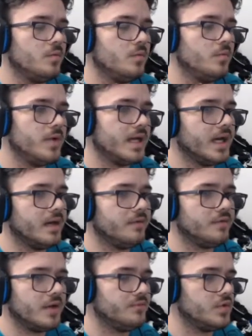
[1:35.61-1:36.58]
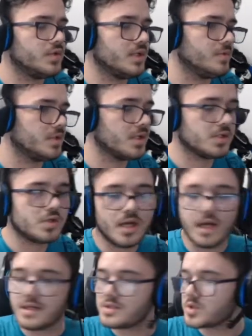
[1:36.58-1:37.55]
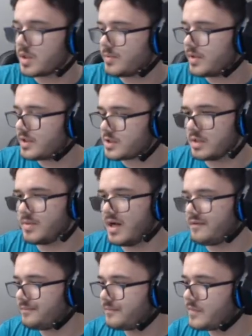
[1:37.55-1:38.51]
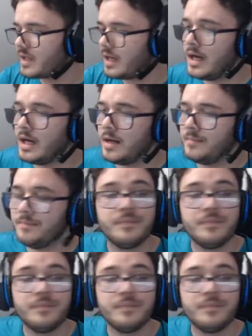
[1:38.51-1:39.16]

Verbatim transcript: we have Heavy Slam just because uh, Slur, Um,